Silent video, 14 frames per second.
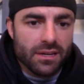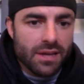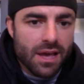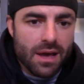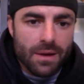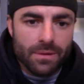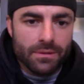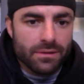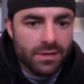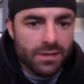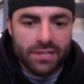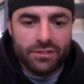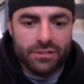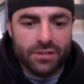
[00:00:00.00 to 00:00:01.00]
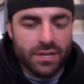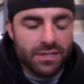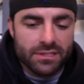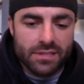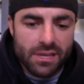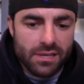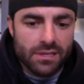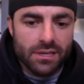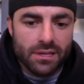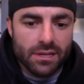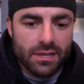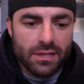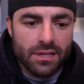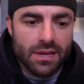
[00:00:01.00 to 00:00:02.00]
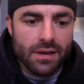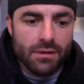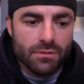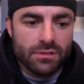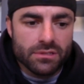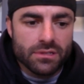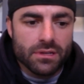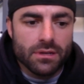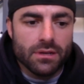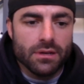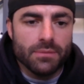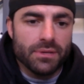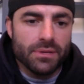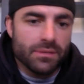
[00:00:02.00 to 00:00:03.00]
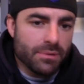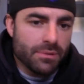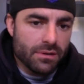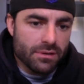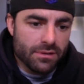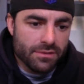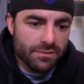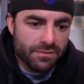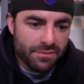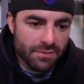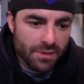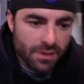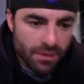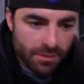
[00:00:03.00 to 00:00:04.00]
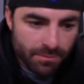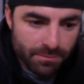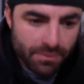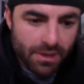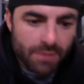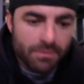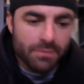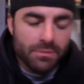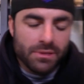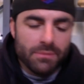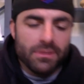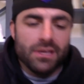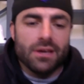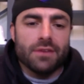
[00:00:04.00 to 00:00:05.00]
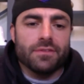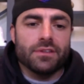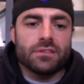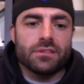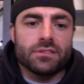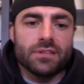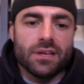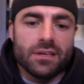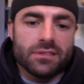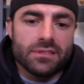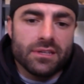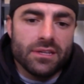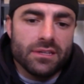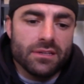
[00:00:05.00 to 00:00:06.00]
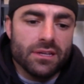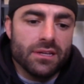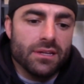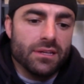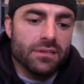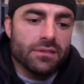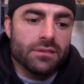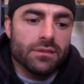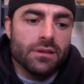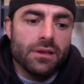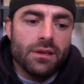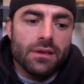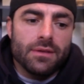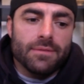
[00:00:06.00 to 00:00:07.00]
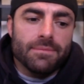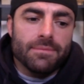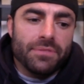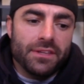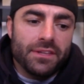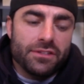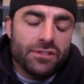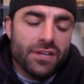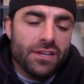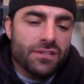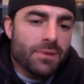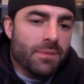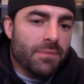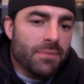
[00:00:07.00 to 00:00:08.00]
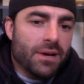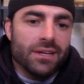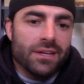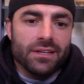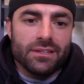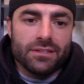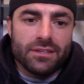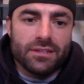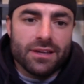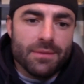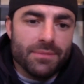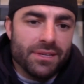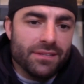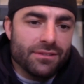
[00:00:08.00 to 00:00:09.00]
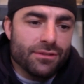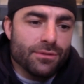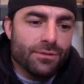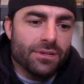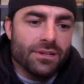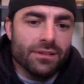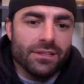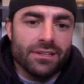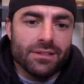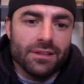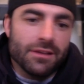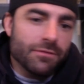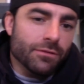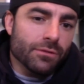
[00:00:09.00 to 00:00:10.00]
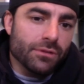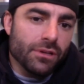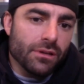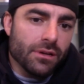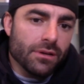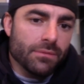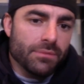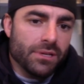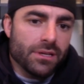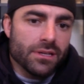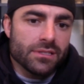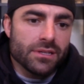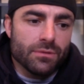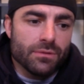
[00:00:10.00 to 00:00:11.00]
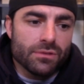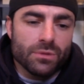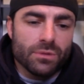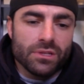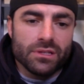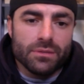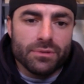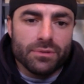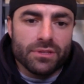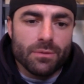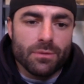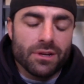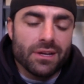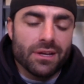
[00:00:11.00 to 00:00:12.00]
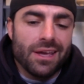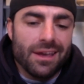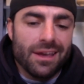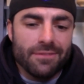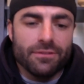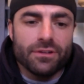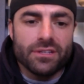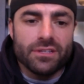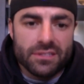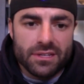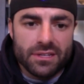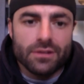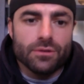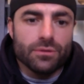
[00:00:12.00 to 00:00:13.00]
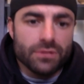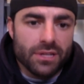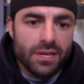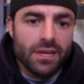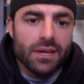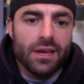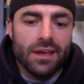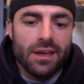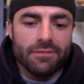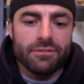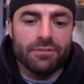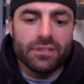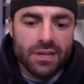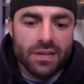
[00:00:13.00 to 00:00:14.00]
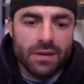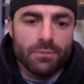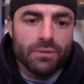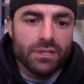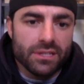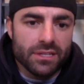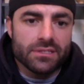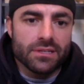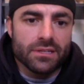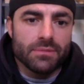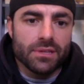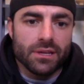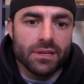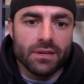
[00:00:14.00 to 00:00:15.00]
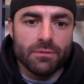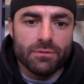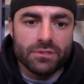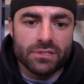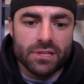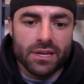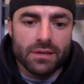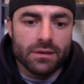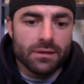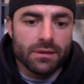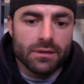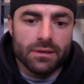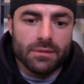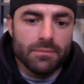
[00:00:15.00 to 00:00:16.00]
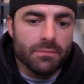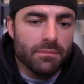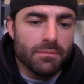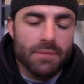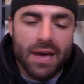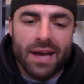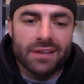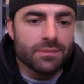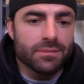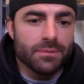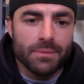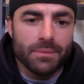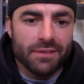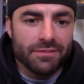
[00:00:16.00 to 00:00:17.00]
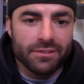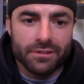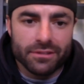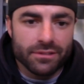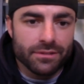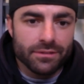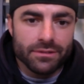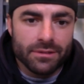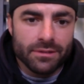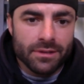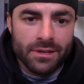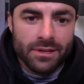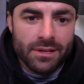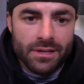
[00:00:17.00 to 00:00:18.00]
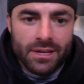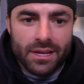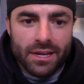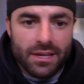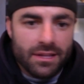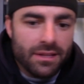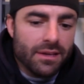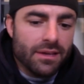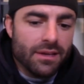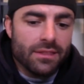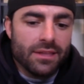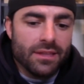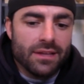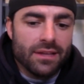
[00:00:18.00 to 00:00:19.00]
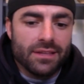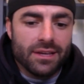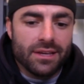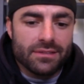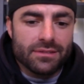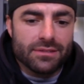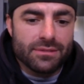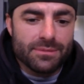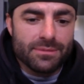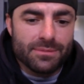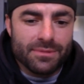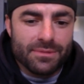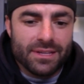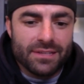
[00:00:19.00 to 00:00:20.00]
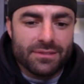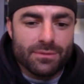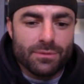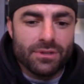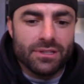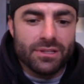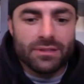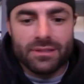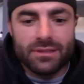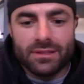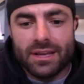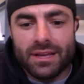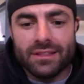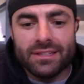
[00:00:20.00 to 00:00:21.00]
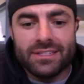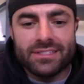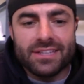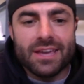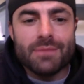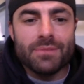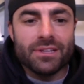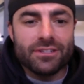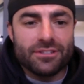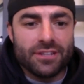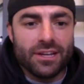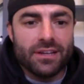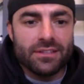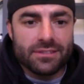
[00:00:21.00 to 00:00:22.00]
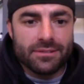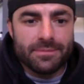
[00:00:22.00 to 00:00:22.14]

out I tried to take it, and that was a, a big part of probably me having success. And it and it it changed my body. It got me to an elite level, you know, because I was willing to put that work in every single day. Every time we did something, it was like maximum effort, dude. And uh, that that's that's what at least gave me a chance.